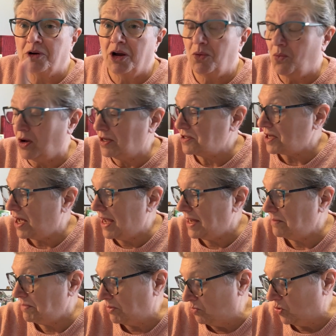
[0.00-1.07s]
I was. I had
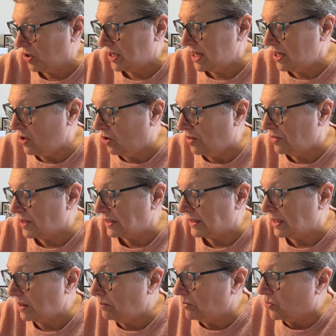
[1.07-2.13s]
been working on the
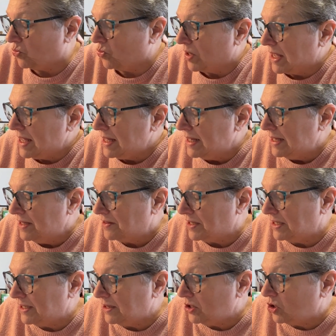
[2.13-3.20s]
little boy, the
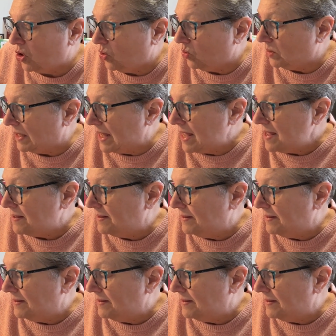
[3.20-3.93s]
little goalie.